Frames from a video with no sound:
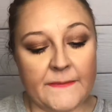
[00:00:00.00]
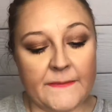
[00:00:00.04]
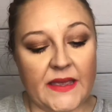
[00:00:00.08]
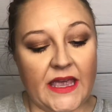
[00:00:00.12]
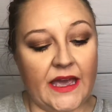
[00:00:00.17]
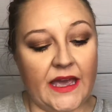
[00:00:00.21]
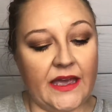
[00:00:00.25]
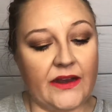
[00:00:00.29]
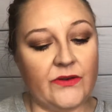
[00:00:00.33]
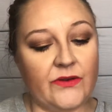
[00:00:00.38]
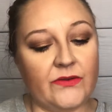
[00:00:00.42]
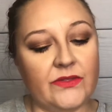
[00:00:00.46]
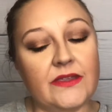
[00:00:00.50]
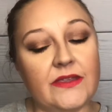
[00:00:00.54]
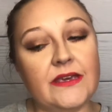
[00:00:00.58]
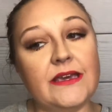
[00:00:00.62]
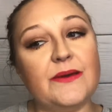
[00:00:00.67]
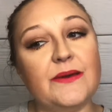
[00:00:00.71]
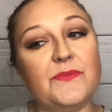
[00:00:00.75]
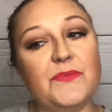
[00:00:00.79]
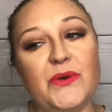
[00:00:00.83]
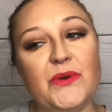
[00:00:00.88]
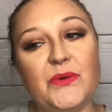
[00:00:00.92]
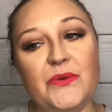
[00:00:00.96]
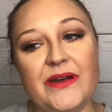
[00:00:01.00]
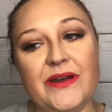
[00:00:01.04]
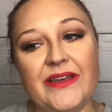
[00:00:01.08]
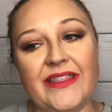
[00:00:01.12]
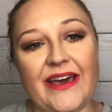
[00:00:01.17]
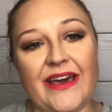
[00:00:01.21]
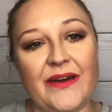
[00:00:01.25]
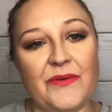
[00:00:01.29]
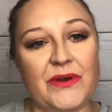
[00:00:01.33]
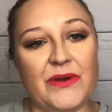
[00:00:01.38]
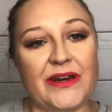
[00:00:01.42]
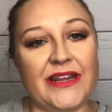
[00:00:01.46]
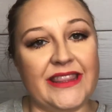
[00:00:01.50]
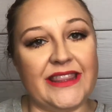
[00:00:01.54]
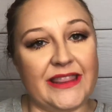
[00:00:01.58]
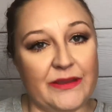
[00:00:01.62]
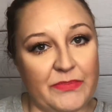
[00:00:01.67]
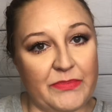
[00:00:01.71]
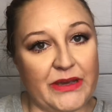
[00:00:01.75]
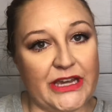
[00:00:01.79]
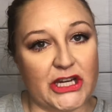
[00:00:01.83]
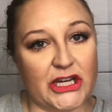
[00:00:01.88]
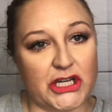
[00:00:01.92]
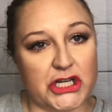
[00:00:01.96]
Yeah, I don't think I'm gonna wear that one in
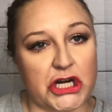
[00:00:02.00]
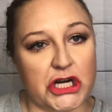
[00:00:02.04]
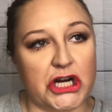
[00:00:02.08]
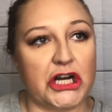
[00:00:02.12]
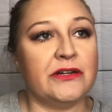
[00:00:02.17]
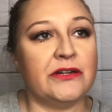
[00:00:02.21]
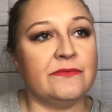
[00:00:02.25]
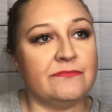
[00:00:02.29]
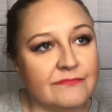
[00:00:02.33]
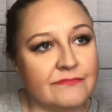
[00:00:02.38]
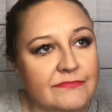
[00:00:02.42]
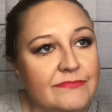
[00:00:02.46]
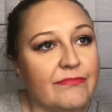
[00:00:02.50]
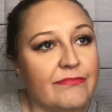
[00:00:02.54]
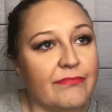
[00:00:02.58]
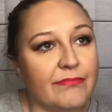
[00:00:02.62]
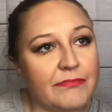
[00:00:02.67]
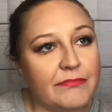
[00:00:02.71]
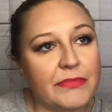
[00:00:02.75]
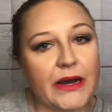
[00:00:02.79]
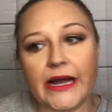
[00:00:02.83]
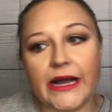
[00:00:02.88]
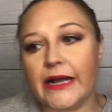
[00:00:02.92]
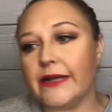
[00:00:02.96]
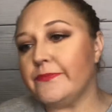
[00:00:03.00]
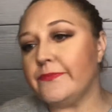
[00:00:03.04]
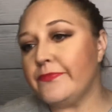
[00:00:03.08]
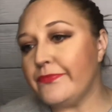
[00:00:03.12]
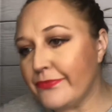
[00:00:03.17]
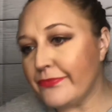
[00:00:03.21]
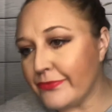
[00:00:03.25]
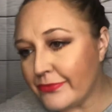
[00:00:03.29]
the picture, but